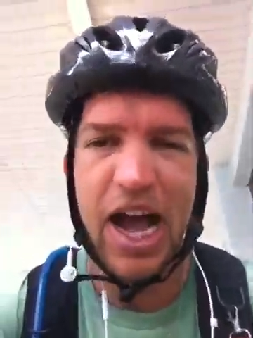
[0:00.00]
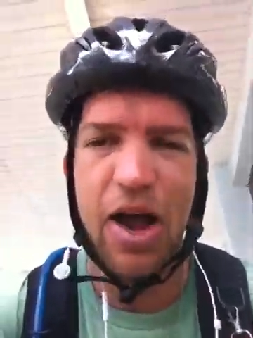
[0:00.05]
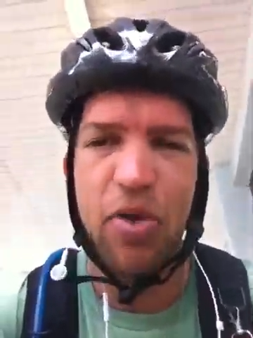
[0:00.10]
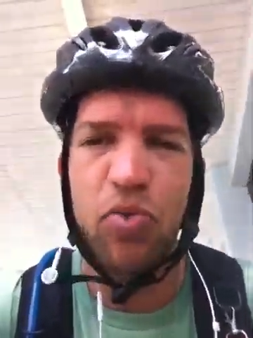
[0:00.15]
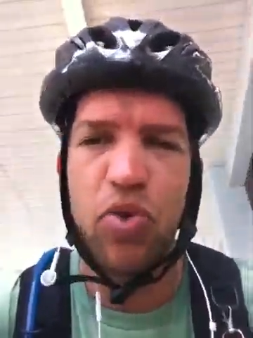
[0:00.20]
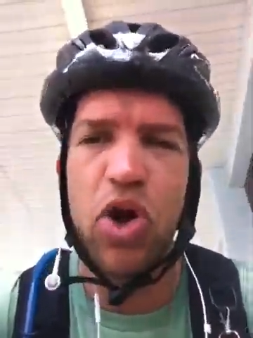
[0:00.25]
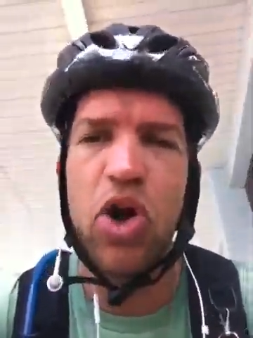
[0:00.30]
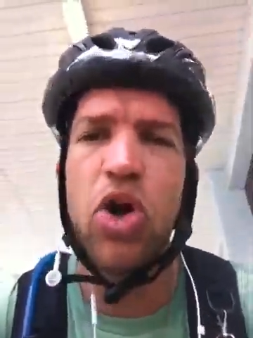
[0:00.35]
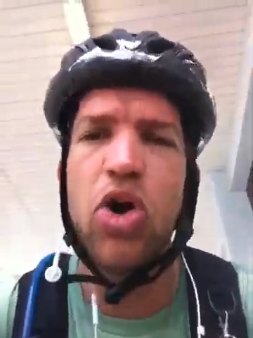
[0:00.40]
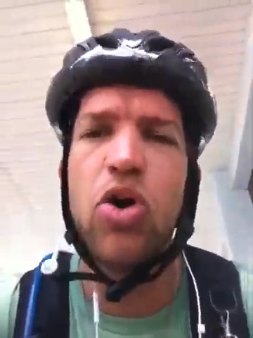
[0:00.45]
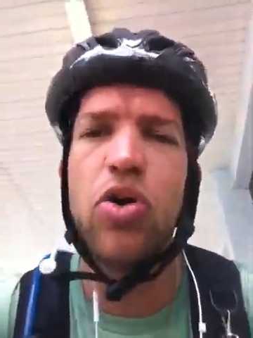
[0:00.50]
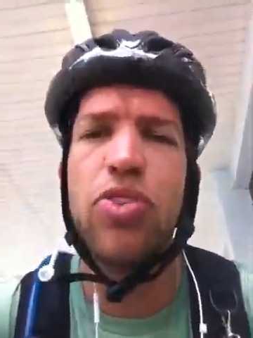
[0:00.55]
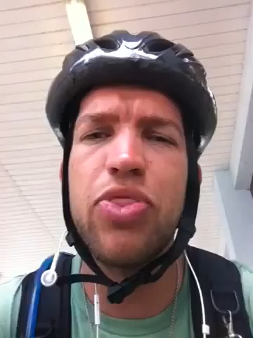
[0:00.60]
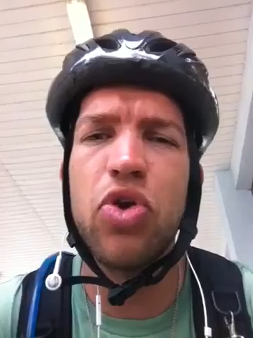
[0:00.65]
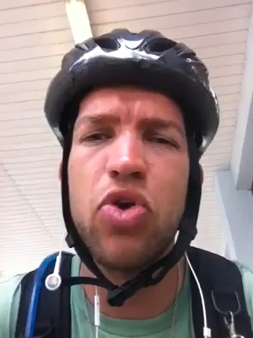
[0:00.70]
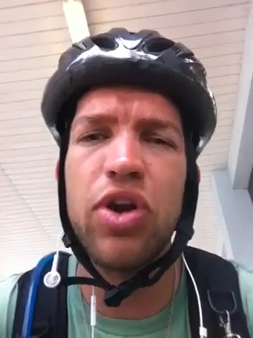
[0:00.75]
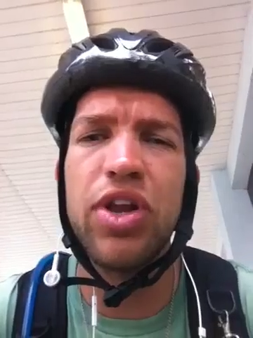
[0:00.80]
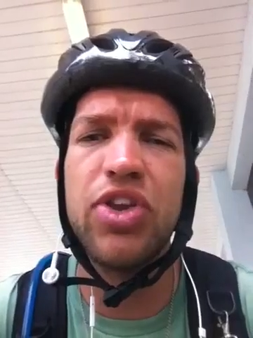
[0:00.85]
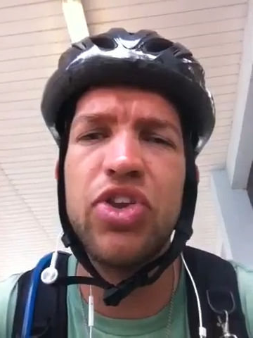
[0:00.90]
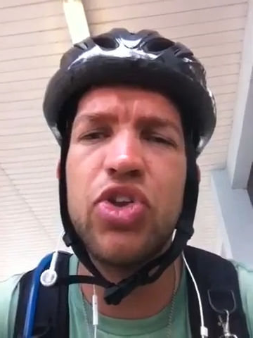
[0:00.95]
rode
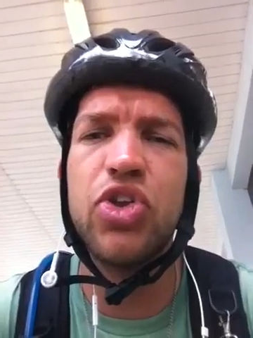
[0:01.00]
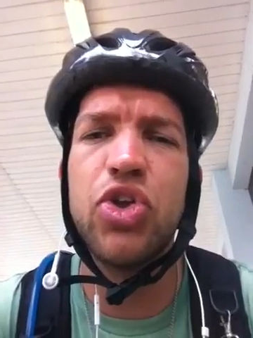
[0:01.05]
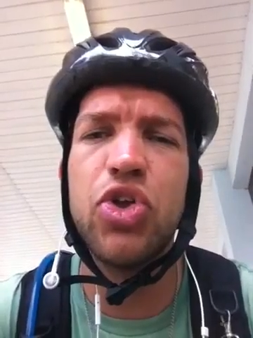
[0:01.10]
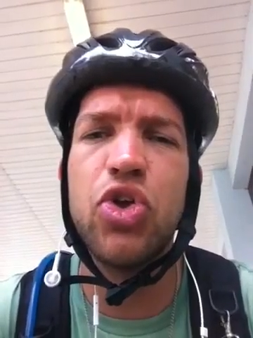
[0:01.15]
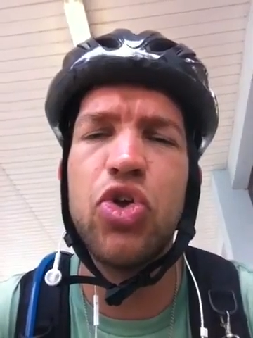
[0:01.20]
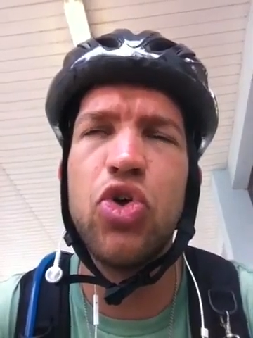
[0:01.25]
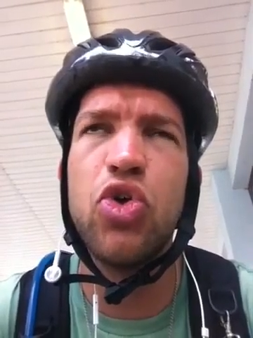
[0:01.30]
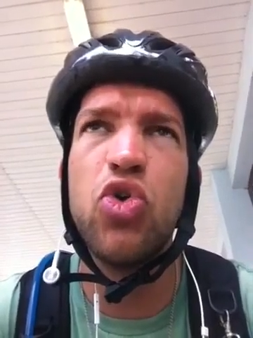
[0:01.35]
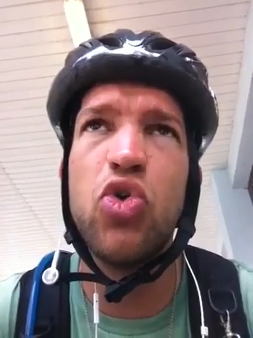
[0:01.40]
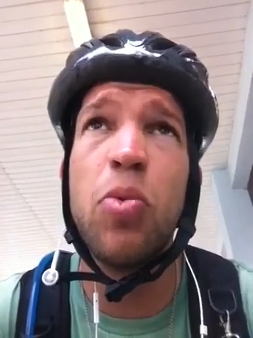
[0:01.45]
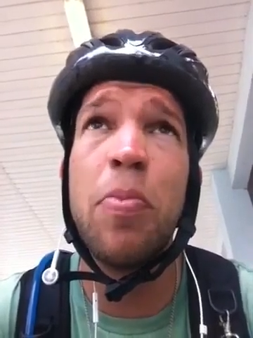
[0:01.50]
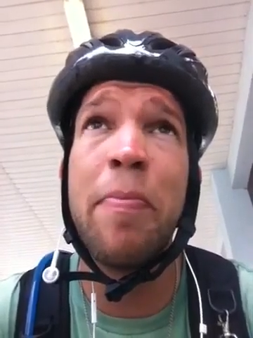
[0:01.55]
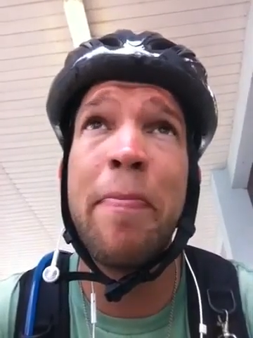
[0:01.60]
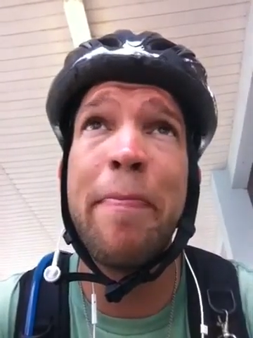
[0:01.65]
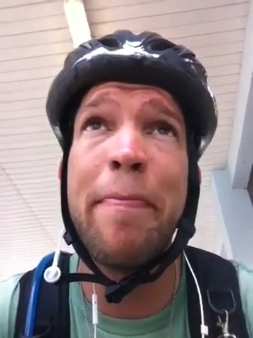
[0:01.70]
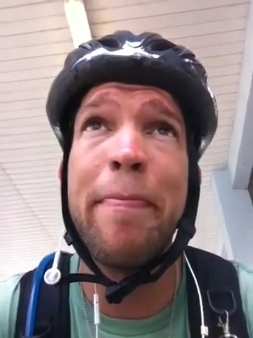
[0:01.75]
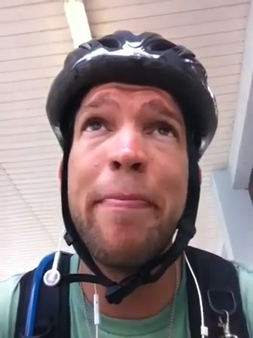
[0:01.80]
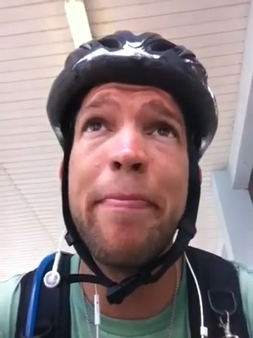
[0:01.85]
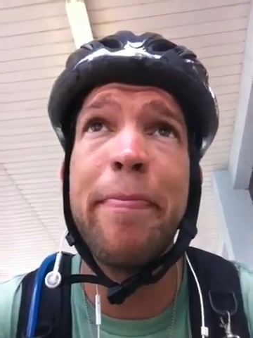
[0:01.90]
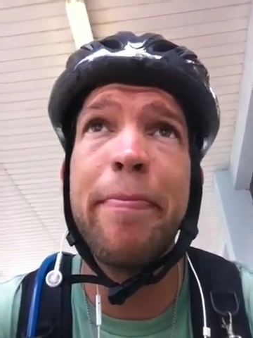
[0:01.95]

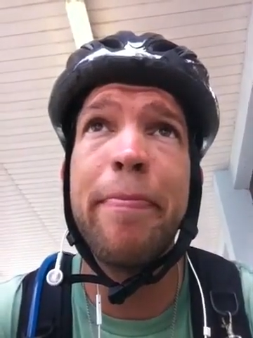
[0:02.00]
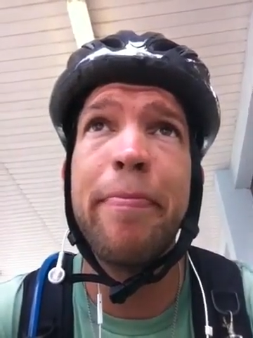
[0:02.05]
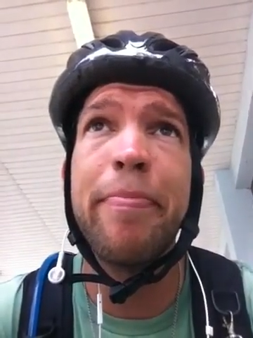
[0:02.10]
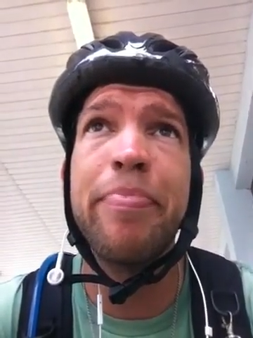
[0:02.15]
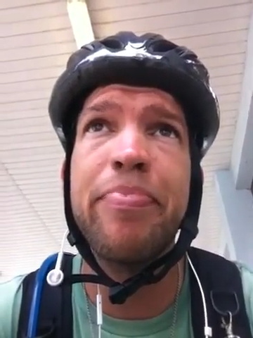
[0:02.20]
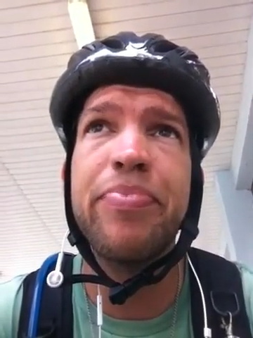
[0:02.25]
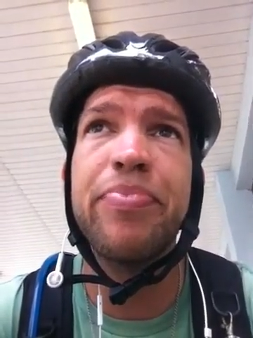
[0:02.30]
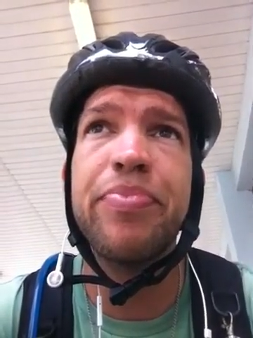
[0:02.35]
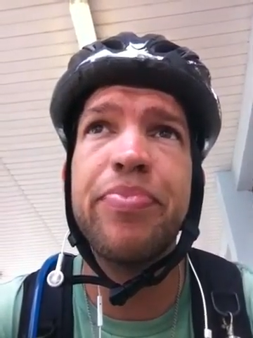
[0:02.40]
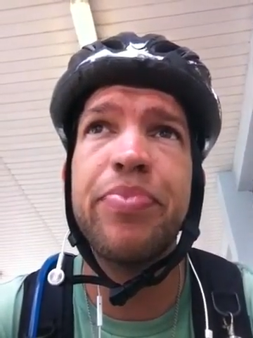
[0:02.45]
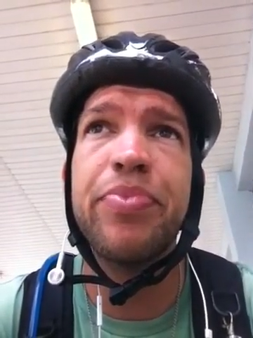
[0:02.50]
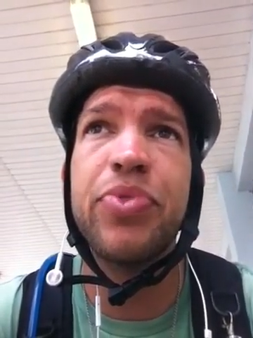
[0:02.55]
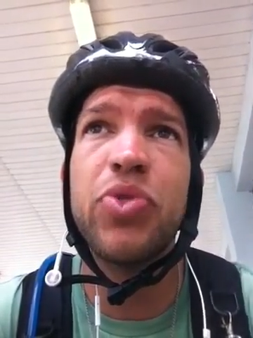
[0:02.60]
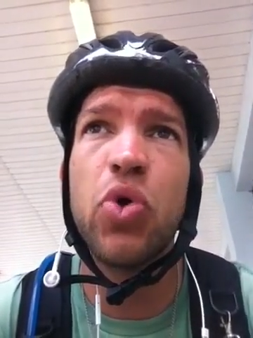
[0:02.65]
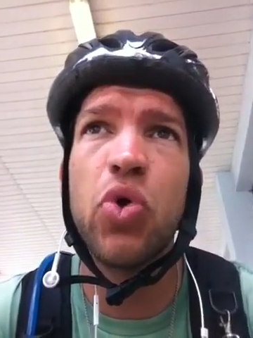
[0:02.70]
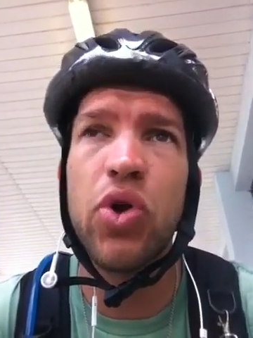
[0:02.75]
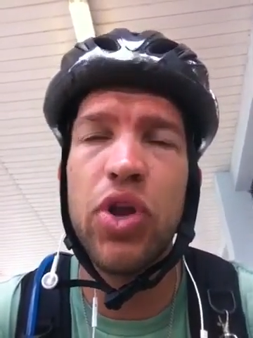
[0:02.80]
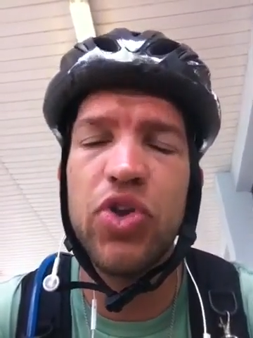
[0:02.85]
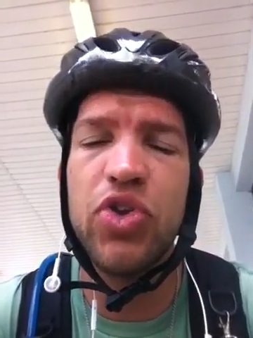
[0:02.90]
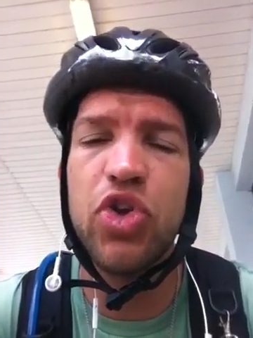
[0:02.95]

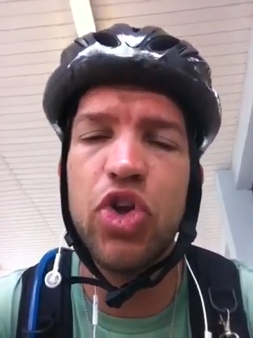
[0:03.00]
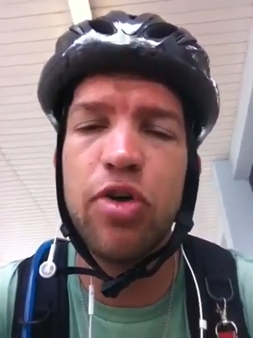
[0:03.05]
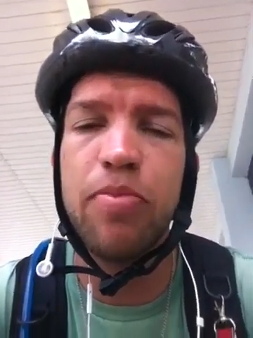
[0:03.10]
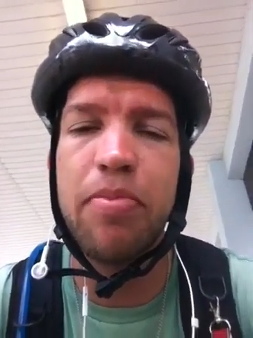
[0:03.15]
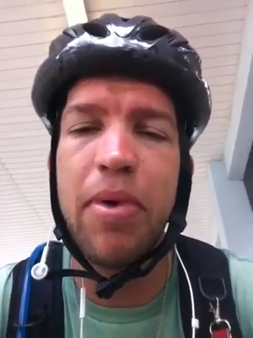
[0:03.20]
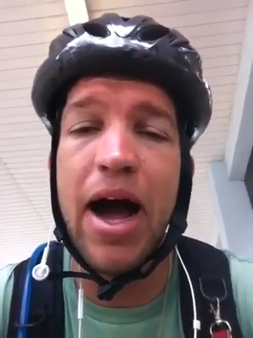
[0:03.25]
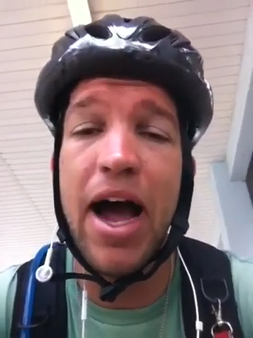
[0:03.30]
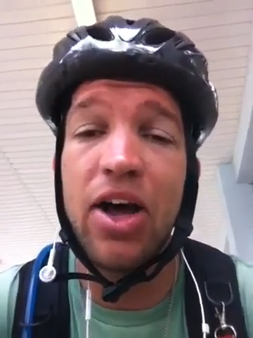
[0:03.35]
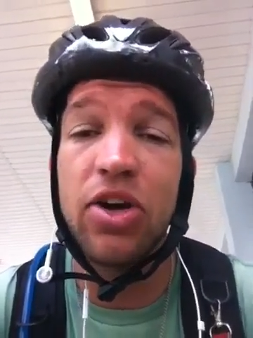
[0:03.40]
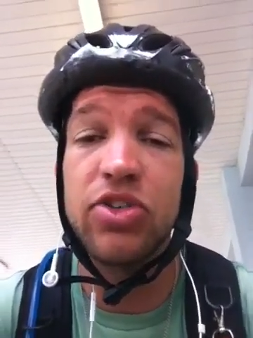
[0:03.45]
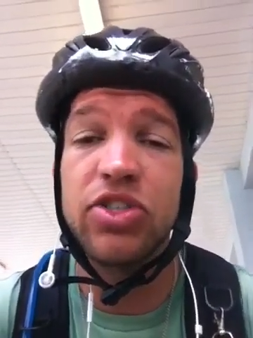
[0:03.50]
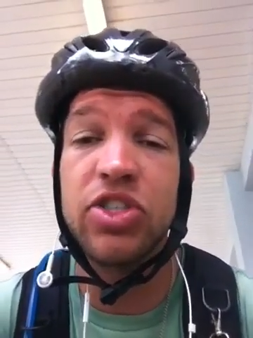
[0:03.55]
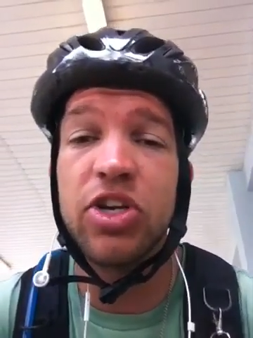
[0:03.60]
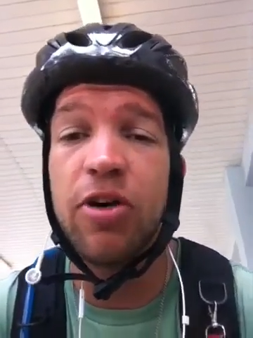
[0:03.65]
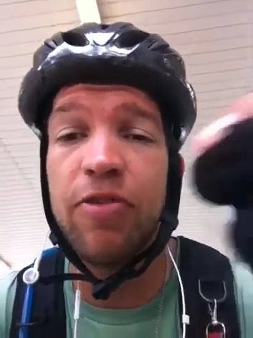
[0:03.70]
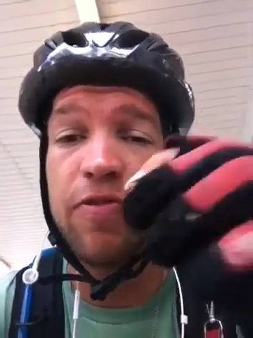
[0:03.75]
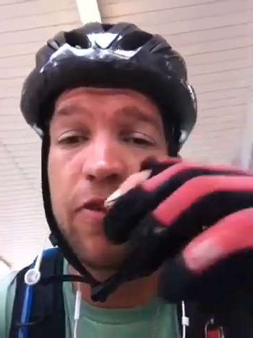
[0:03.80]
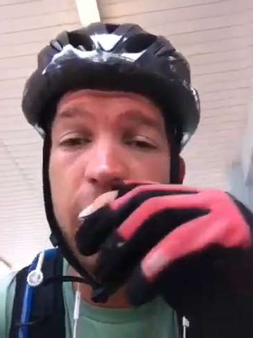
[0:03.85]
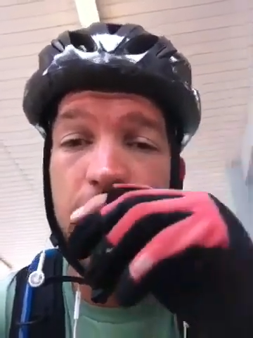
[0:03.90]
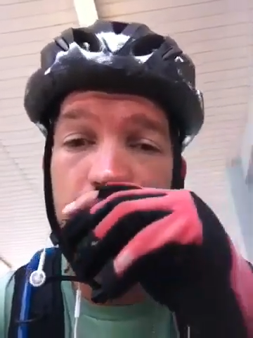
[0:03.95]
32 miles
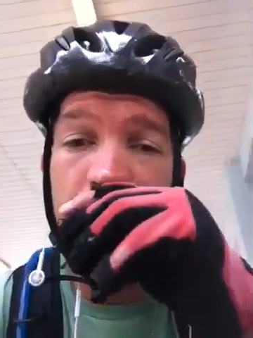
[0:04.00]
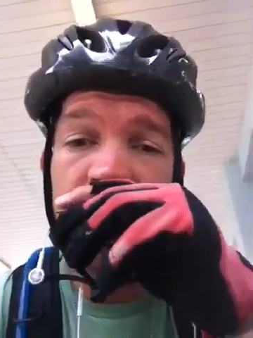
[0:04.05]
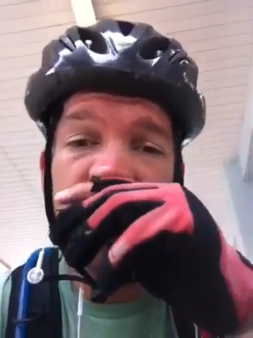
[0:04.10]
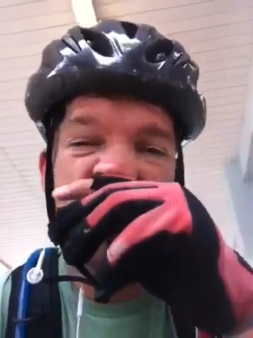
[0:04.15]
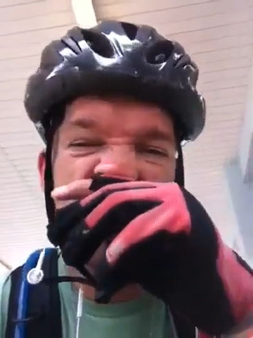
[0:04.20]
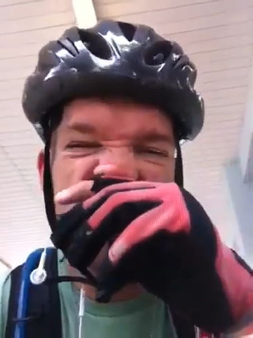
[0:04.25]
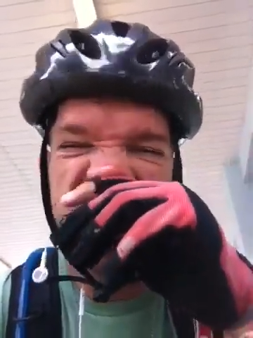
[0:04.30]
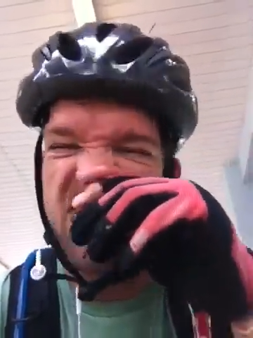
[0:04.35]
so far,